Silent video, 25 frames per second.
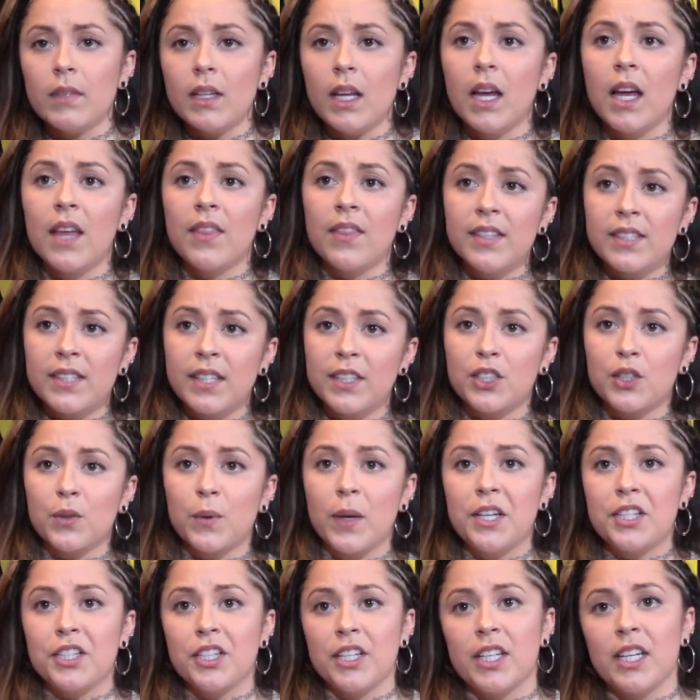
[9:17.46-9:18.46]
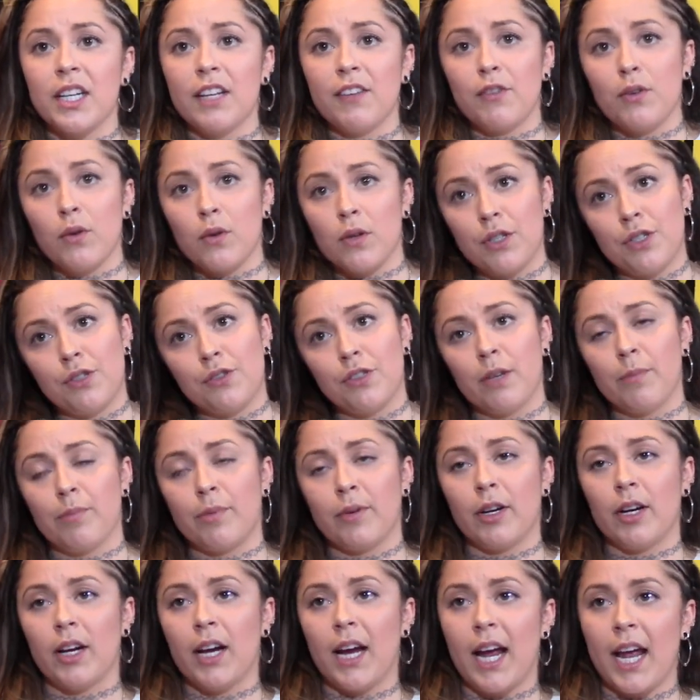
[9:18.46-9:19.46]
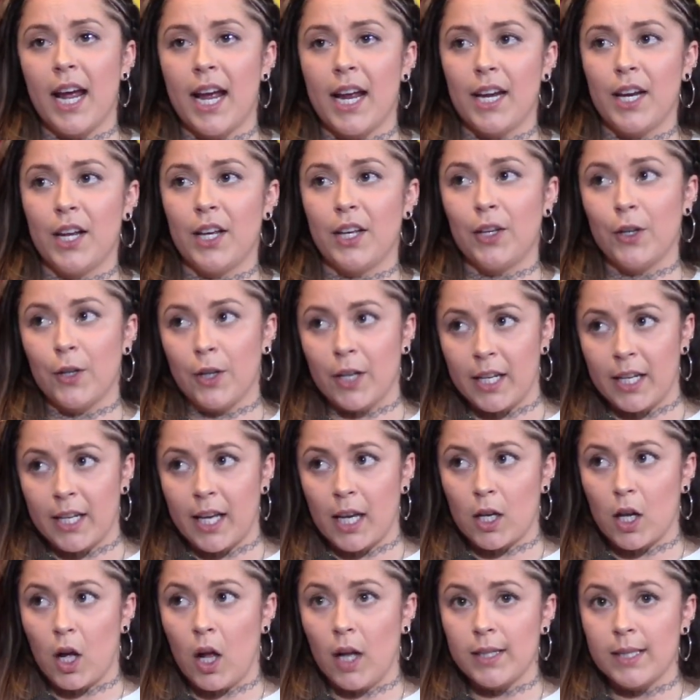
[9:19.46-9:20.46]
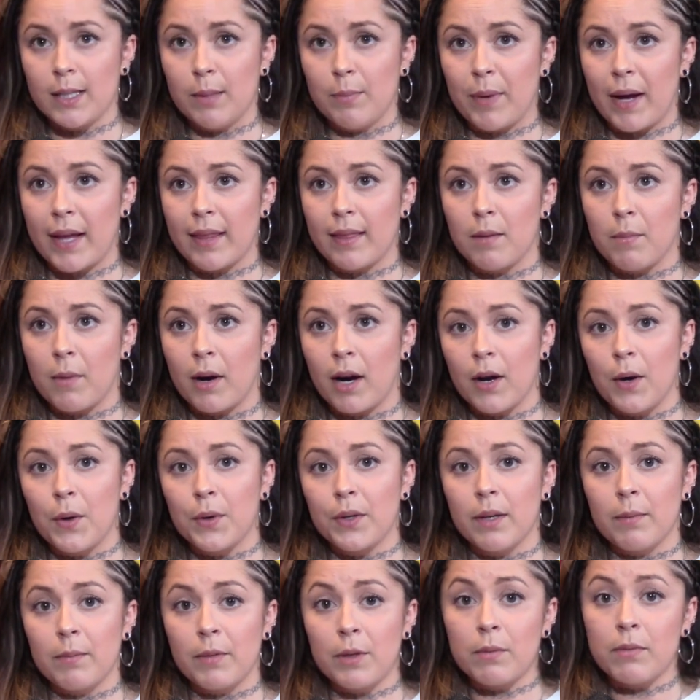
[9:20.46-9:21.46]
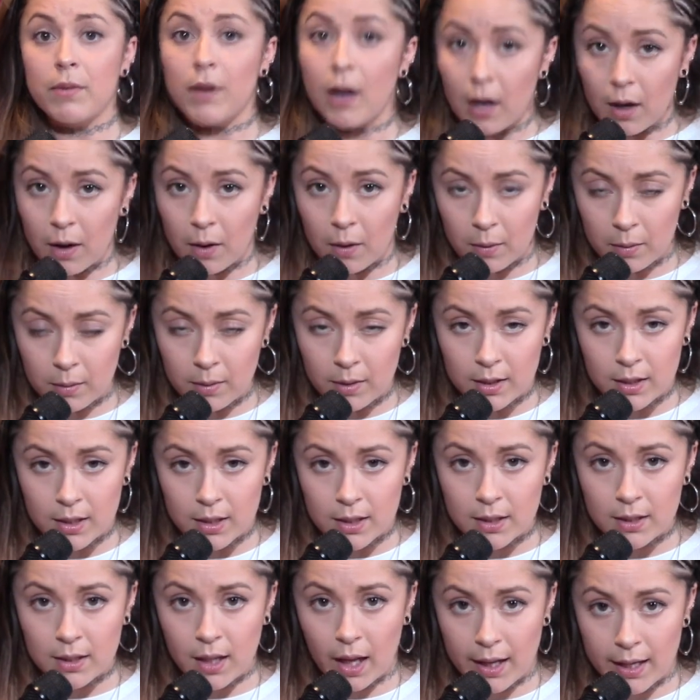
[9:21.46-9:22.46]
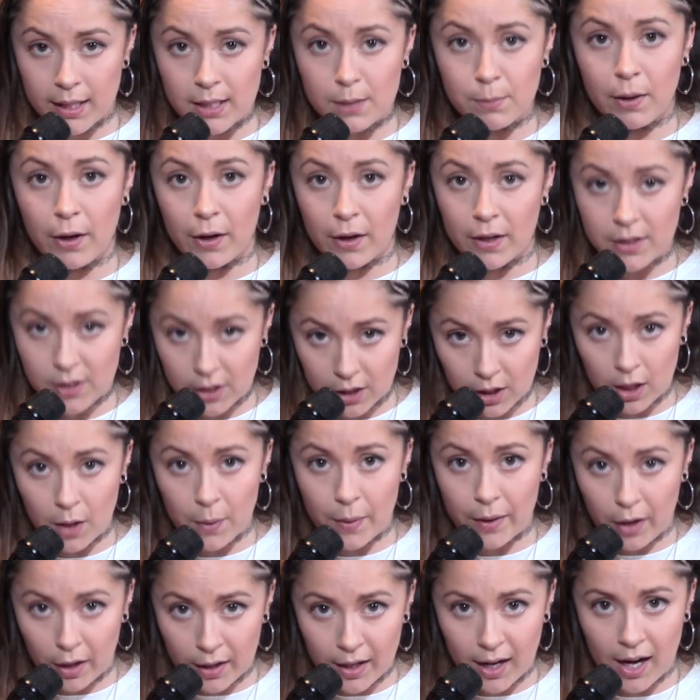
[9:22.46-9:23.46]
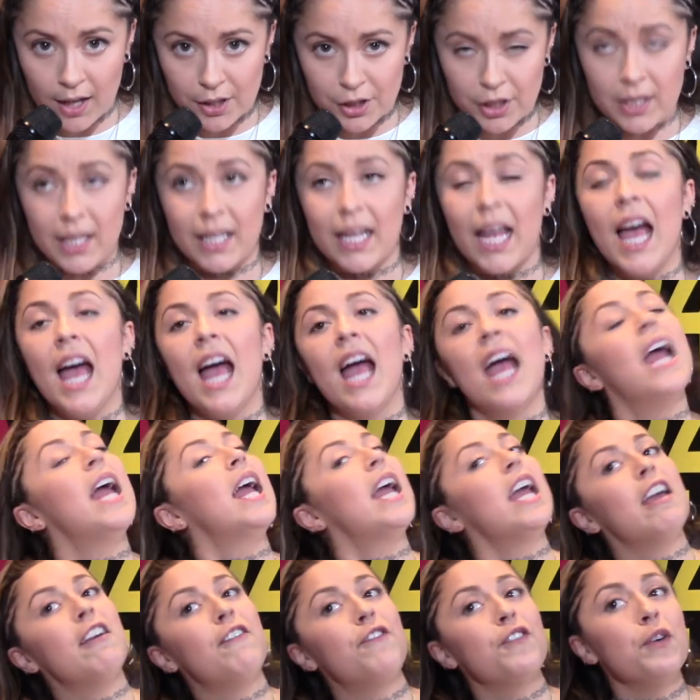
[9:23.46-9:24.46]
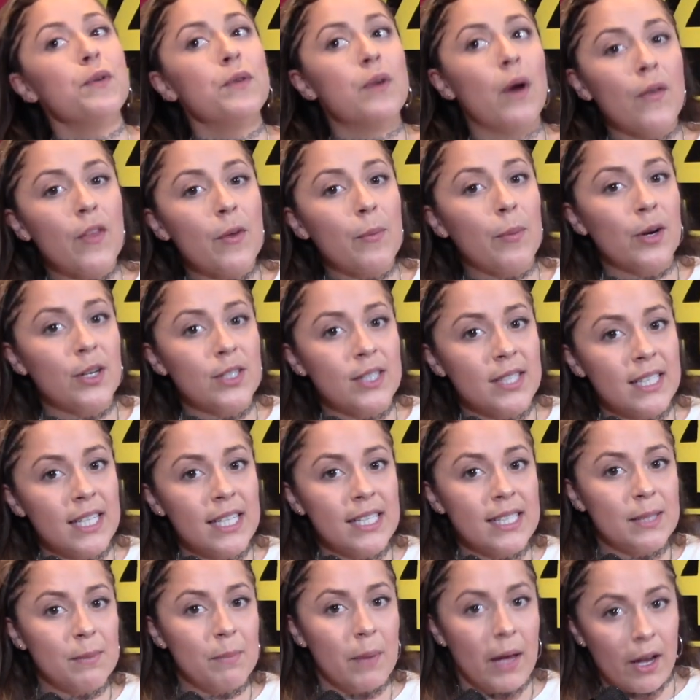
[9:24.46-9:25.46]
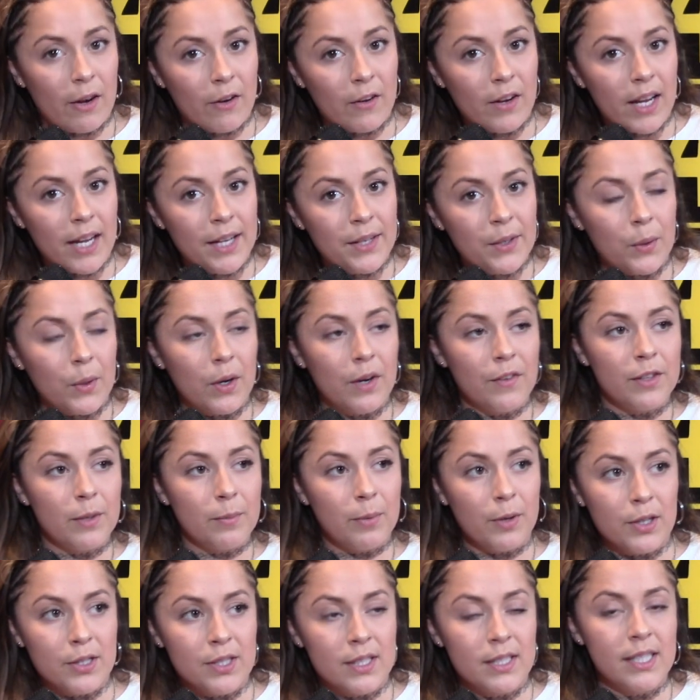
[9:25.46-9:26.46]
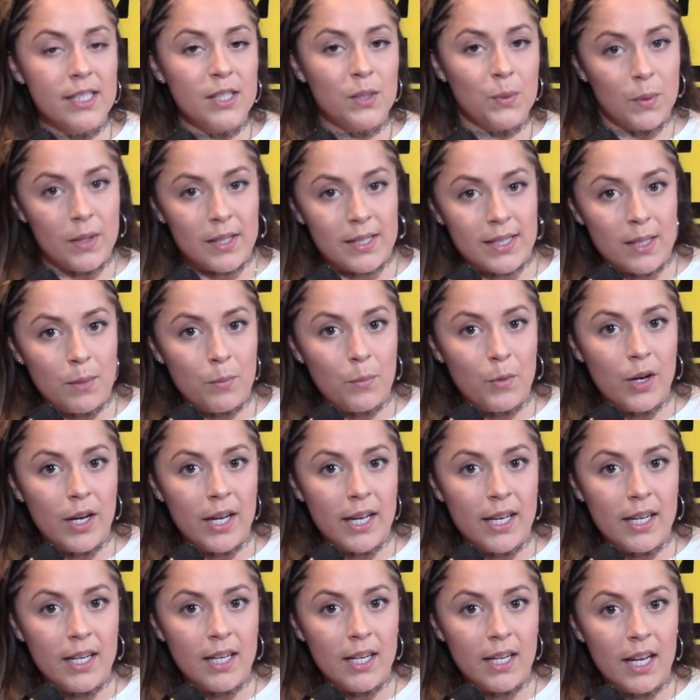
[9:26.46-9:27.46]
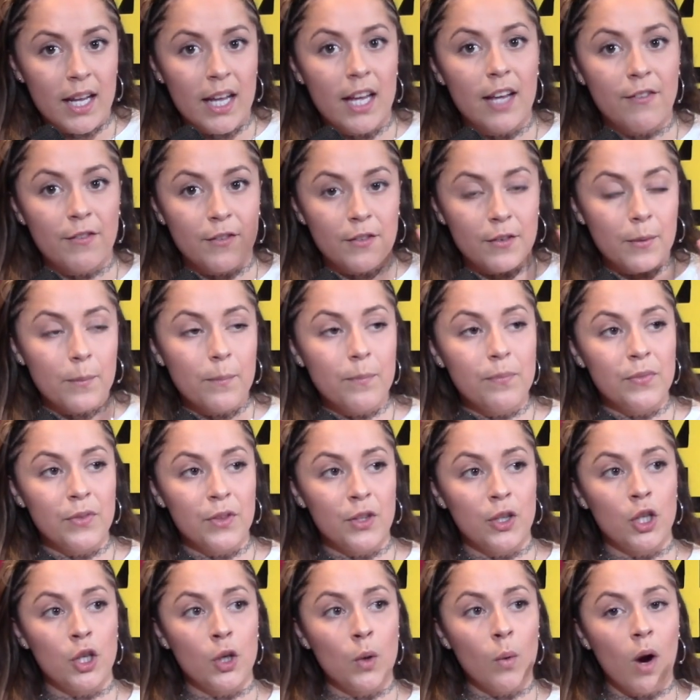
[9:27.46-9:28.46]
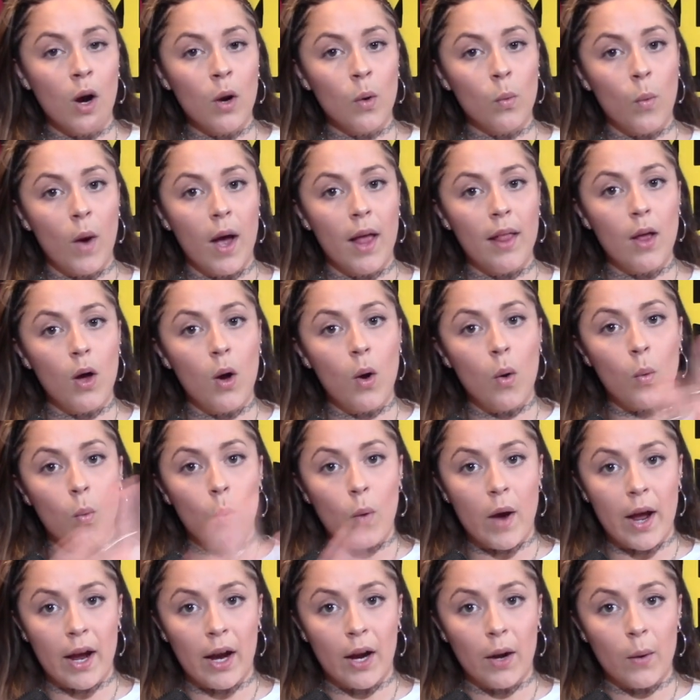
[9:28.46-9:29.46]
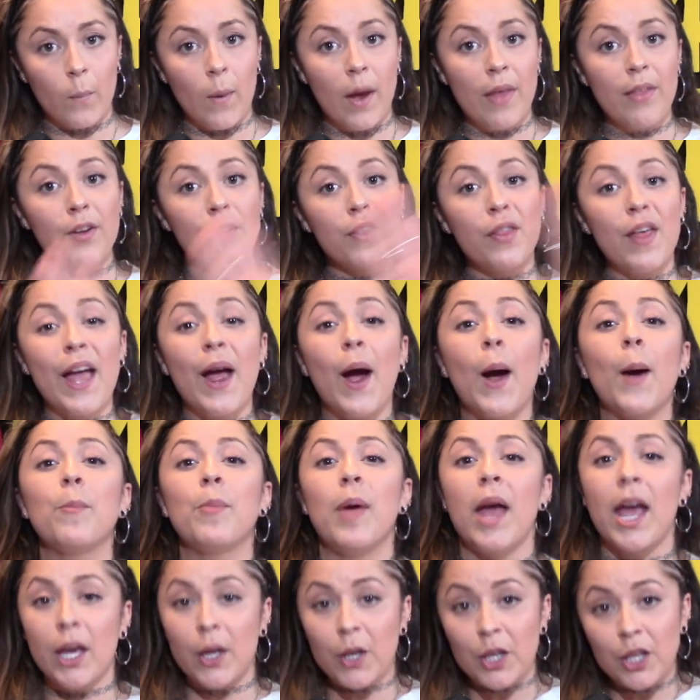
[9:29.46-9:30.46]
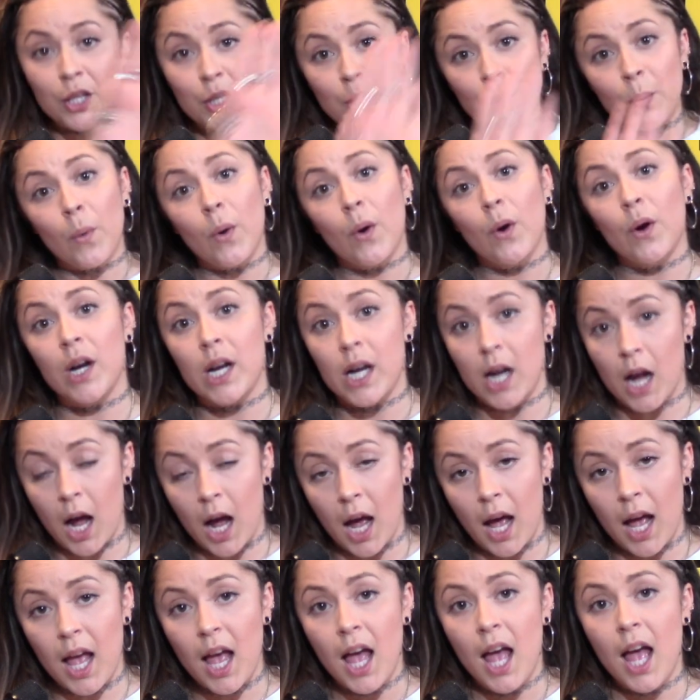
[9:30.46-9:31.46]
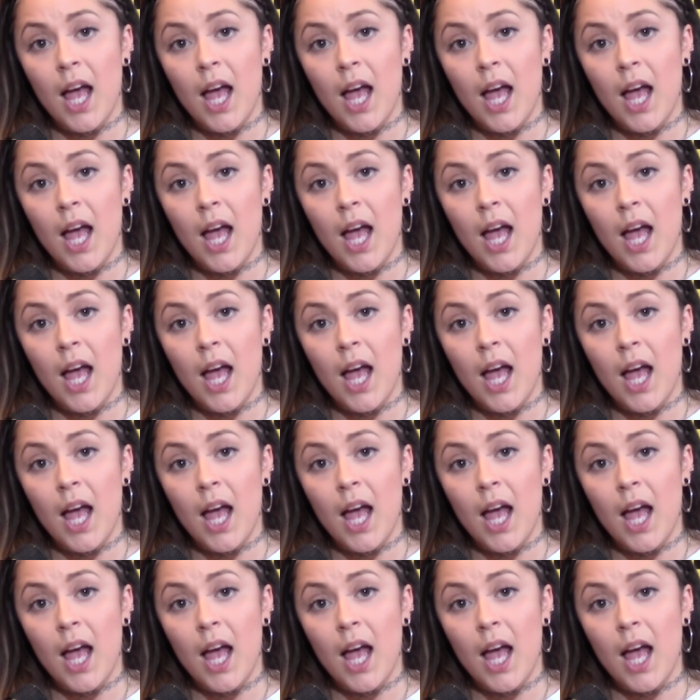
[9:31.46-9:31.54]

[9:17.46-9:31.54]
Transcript: In this situation, if you're a stripper and you're going to get called up by Lamar Odom, you know that he's married to Khloe Kardashian. Like, if you know the person is married or if the person is with someone, if you are well aware, whether they are paying you or not,